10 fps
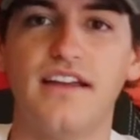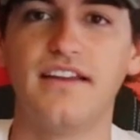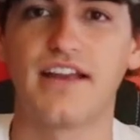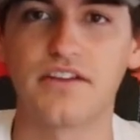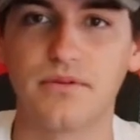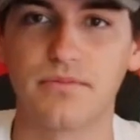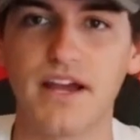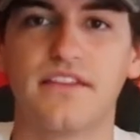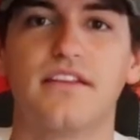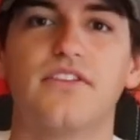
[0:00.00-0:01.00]
need to catch my
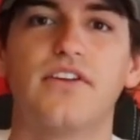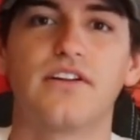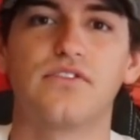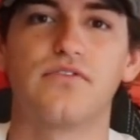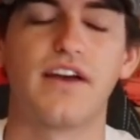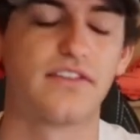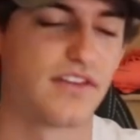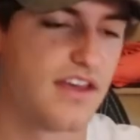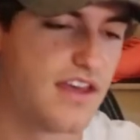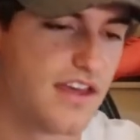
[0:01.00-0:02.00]
breath. I was talking so
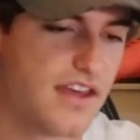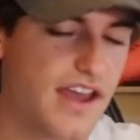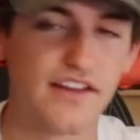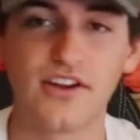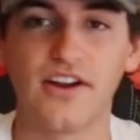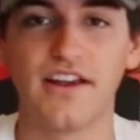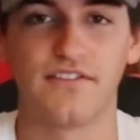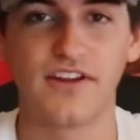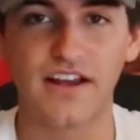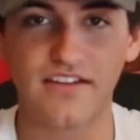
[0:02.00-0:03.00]
fast. And sorry,
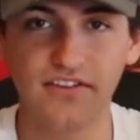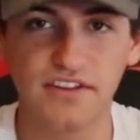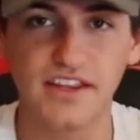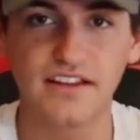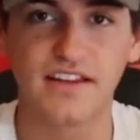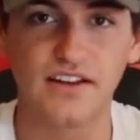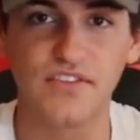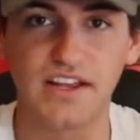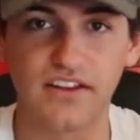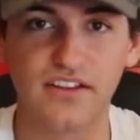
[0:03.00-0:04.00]
if you guys ever think that
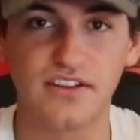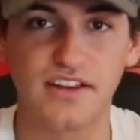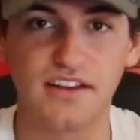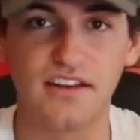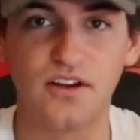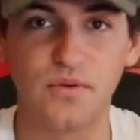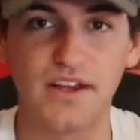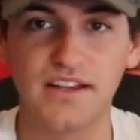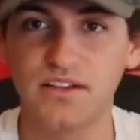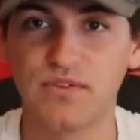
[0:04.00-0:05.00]
I'm looking
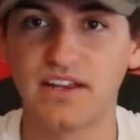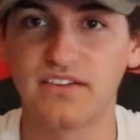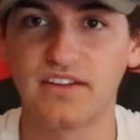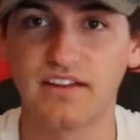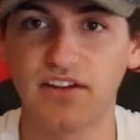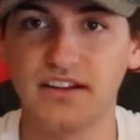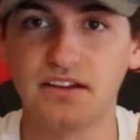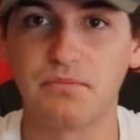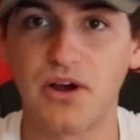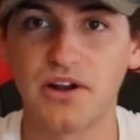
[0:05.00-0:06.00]
away, it's because I've got
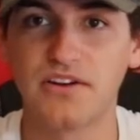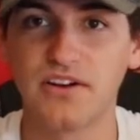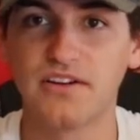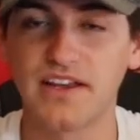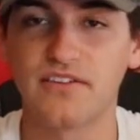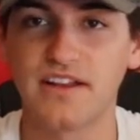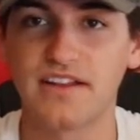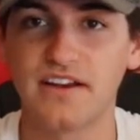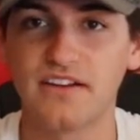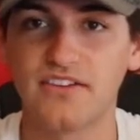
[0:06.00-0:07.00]
this monitor right
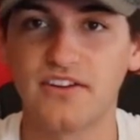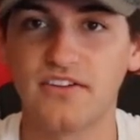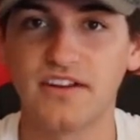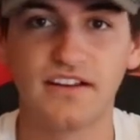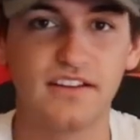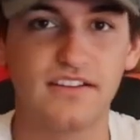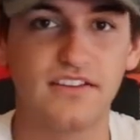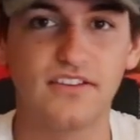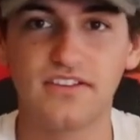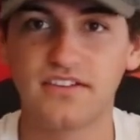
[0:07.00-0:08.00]
there. So
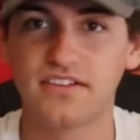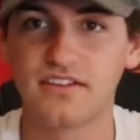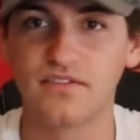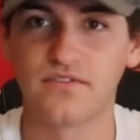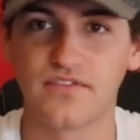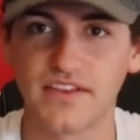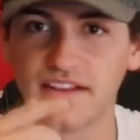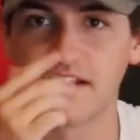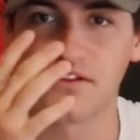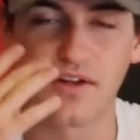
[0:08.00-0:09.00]

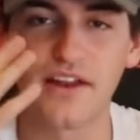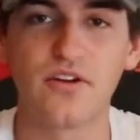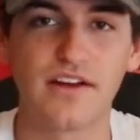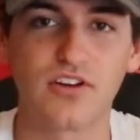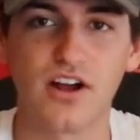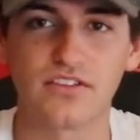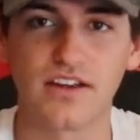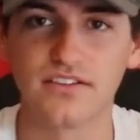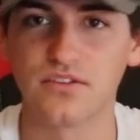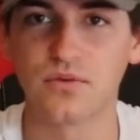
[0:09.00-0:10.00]
I don't have cross
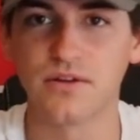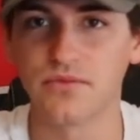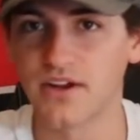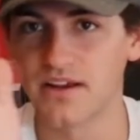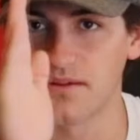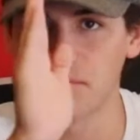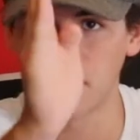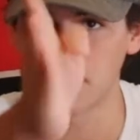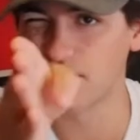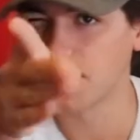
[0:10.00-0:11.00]
eyes is what I'm saying. I'm
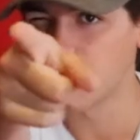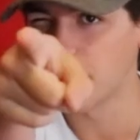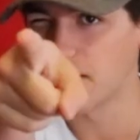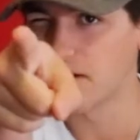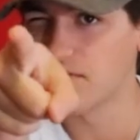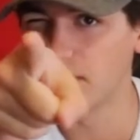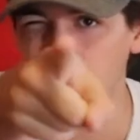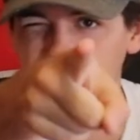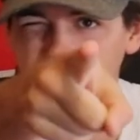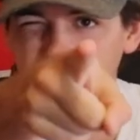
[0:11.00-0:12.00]
looking right there, but I
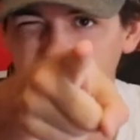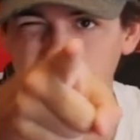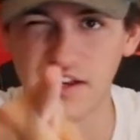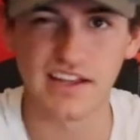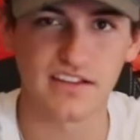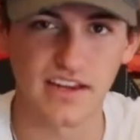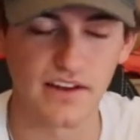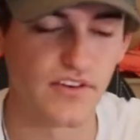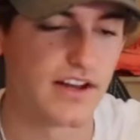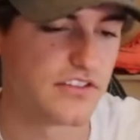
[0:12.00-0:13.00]
should be looking at the
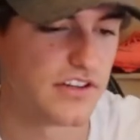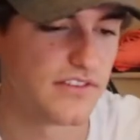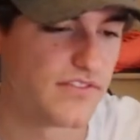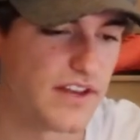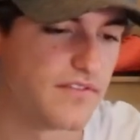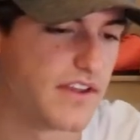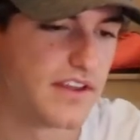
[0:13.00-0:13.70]
camera actually. But